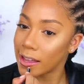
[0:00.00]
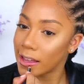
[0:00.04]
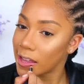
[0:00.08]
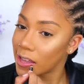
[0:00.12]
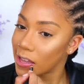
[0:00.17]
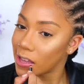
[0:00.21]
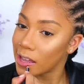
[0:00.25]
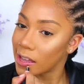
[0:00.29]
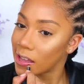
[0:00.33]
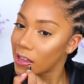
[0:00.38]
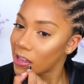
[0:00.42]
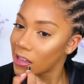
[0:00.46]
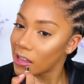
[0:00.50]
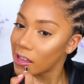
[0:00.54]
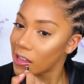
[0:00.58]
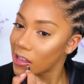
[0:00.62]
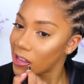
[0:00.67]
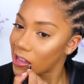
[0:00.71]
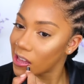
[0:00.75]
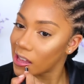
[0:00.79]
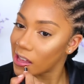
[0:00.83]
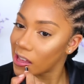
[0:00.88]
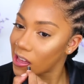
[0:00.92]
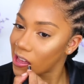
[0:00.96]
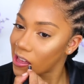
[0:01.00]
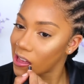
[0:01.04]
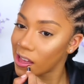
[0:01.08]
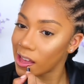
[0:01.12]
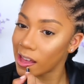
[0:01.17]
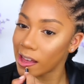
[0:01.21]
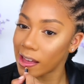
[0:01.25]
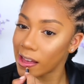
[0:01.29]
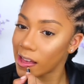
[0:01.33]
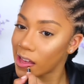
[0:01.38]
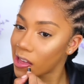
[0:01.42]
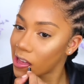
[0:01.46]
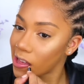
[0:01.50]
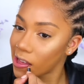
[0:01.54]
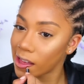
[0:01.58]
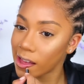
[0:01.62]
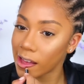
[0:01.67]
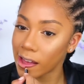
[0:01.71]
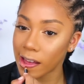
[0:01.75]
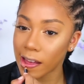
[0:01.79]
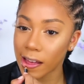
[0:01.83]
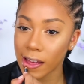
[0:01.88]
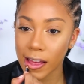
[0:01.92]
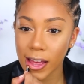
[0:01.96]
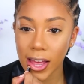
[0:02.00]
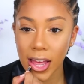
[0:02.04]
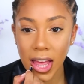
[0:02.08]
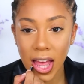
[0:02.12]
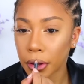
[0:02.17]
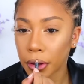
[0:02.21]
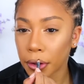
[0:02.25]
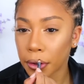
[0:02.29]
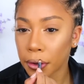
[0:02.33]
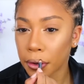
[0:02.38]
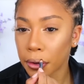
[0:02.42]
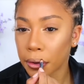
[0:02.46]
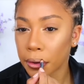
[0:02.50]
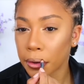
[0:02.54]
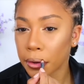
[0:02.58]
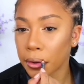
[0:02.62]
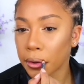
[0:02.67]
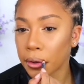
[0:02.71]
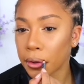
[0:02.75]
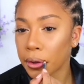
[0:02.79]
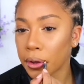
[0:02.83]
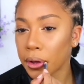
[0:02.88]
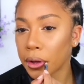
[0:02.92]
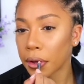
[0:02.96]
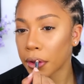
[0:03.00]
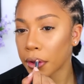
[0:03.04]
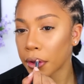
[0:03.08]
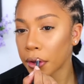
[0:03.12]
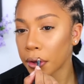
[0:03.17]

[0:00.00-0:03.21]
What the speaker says: Nobody speaks.